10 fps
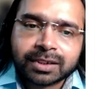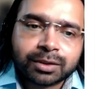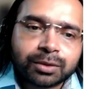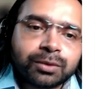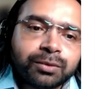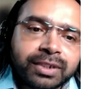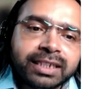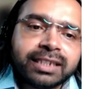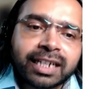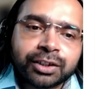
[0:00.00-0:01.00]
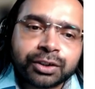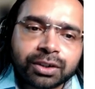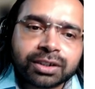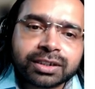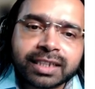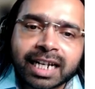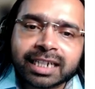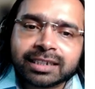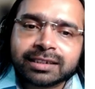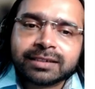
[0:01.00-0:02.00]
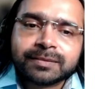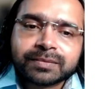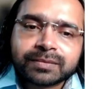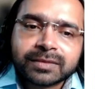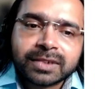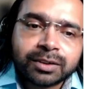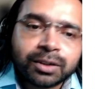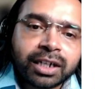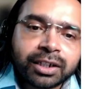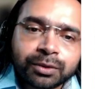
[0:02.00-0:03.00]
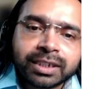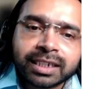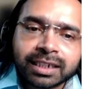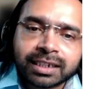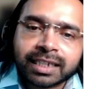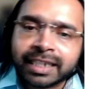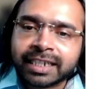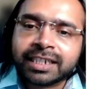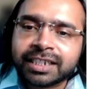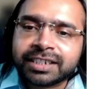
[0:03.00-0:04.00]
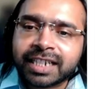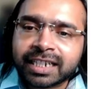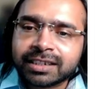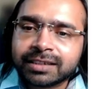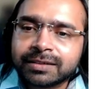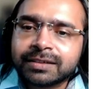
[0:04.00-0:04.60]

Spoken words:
So which ensures that you are using integrity checks,